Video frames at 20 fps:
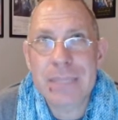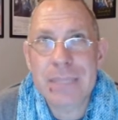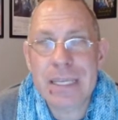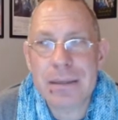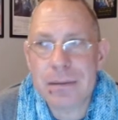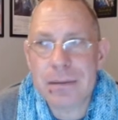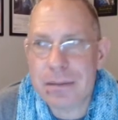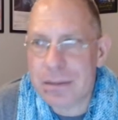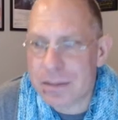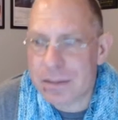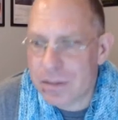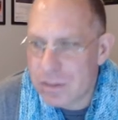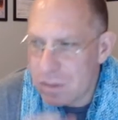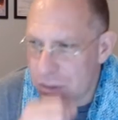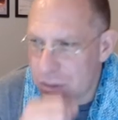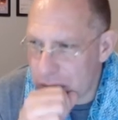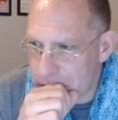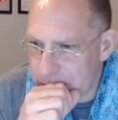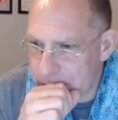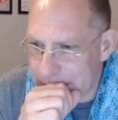
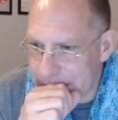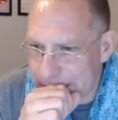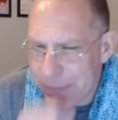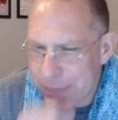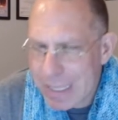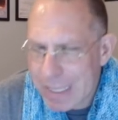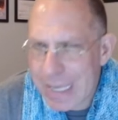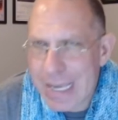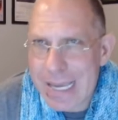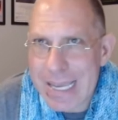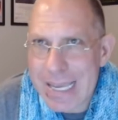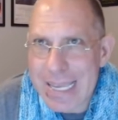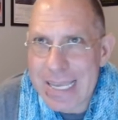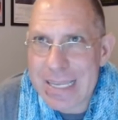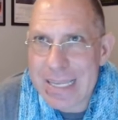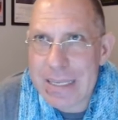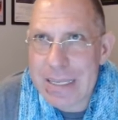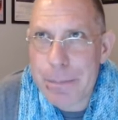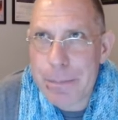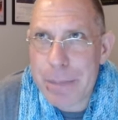excuse me
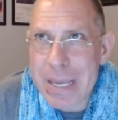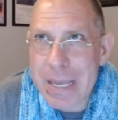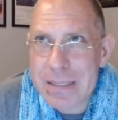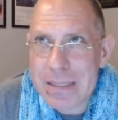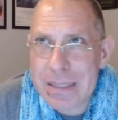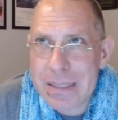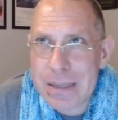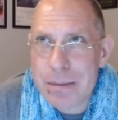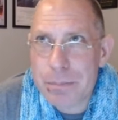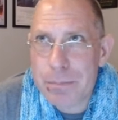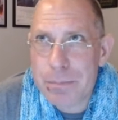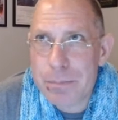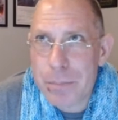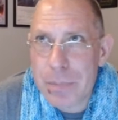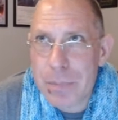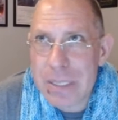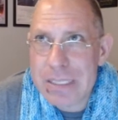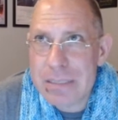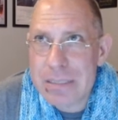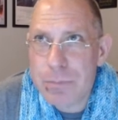it, the,
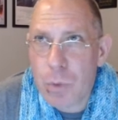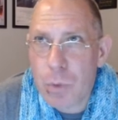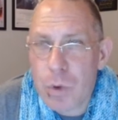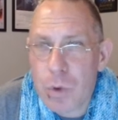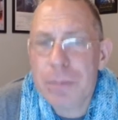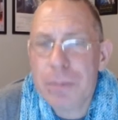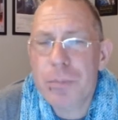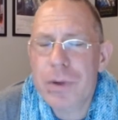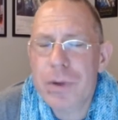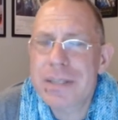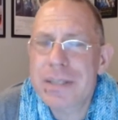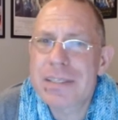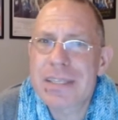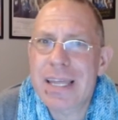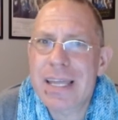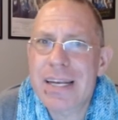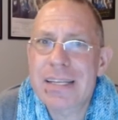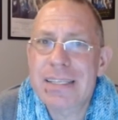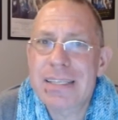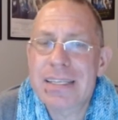it's more the prince that
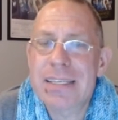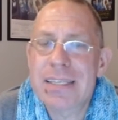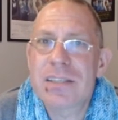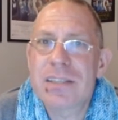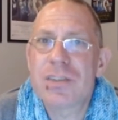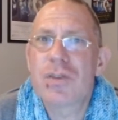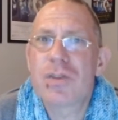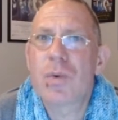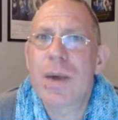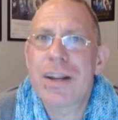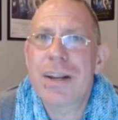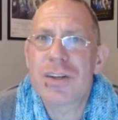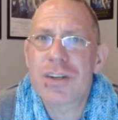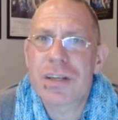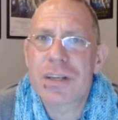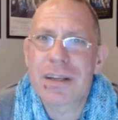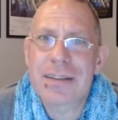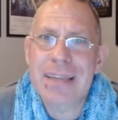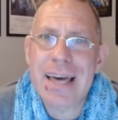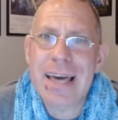is in a
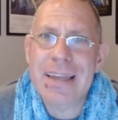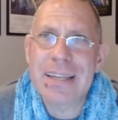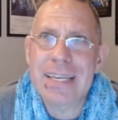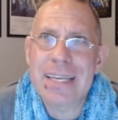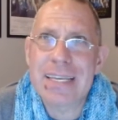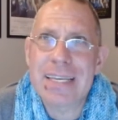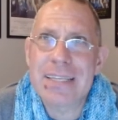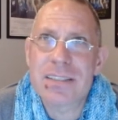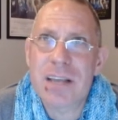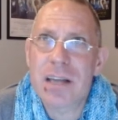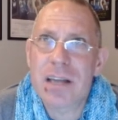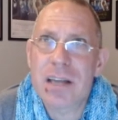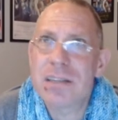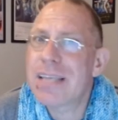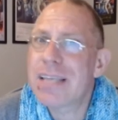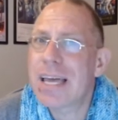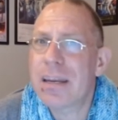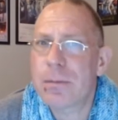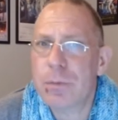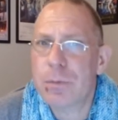situation that is
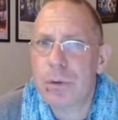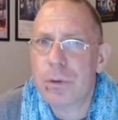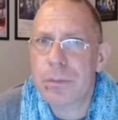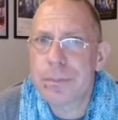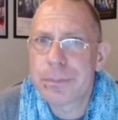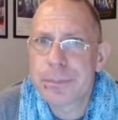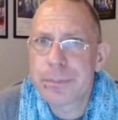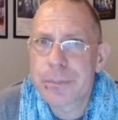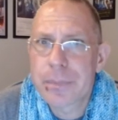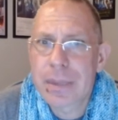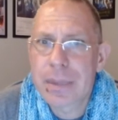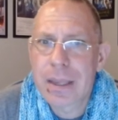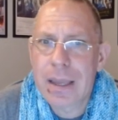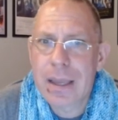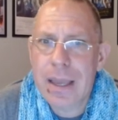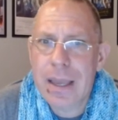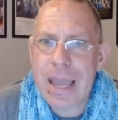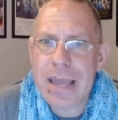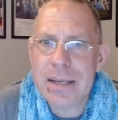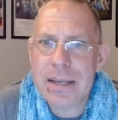untenable,
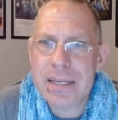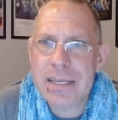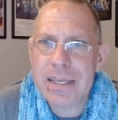and he's